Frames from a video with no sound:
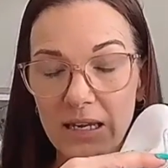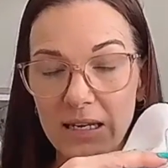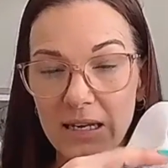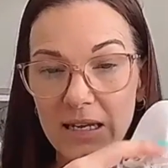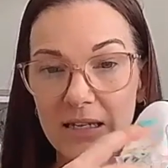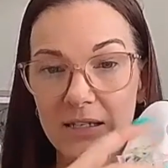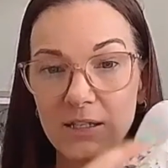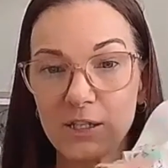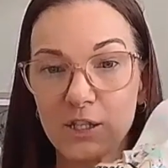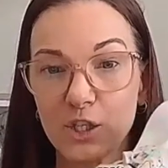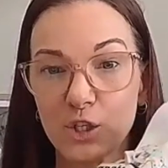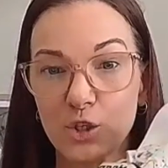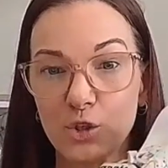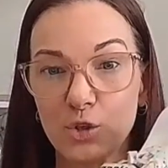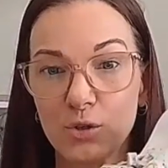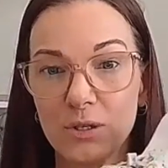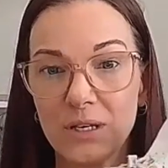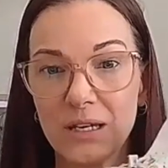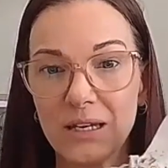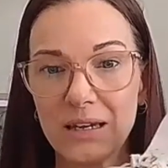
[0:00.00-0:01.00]
it in so
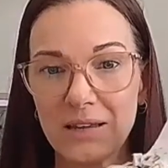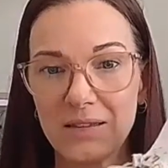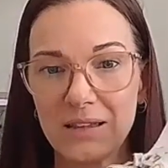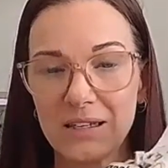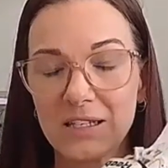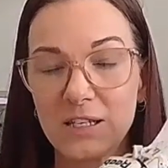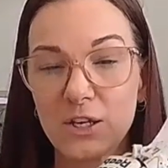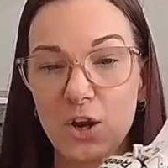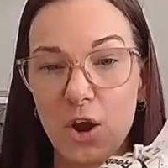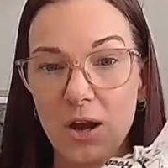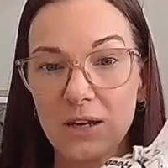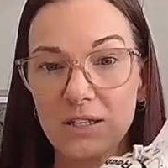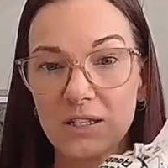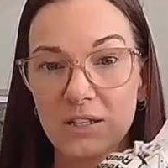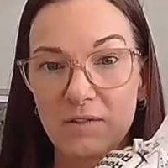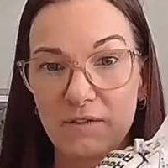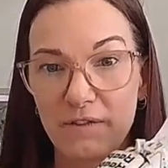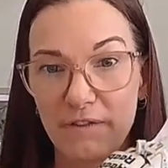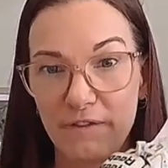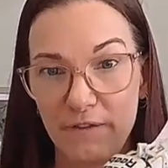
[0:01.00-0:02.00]
you can get this
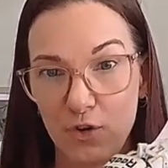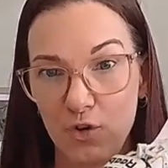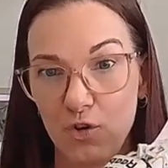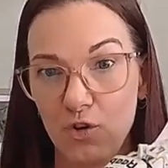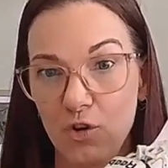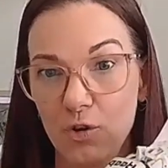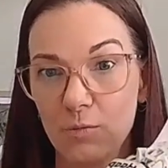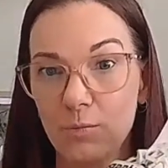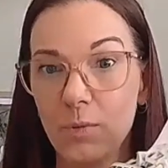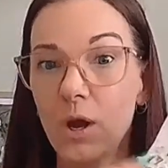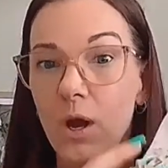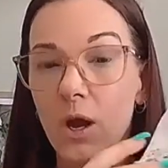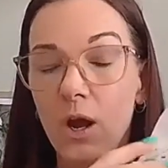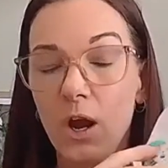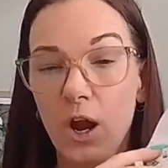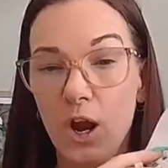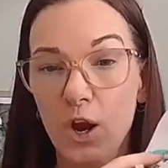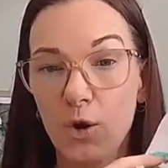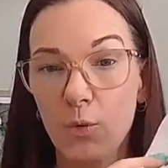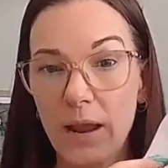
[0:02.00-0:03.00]
nice and firm
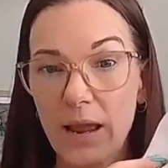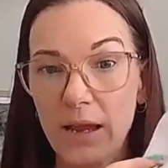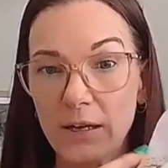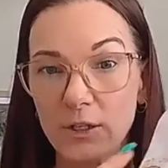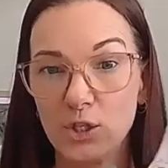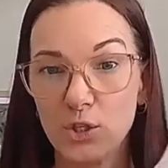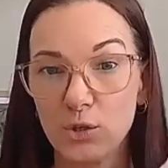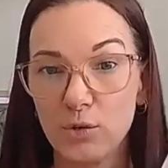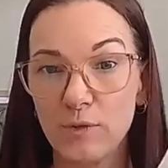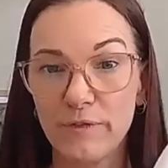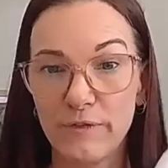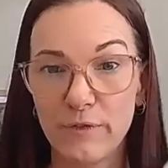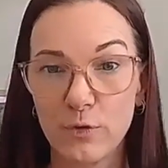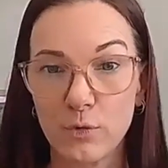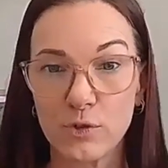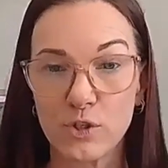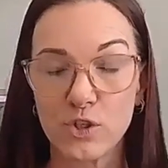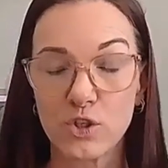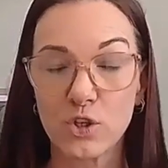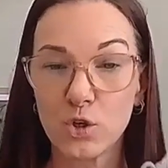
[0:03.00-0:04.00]
around your foot.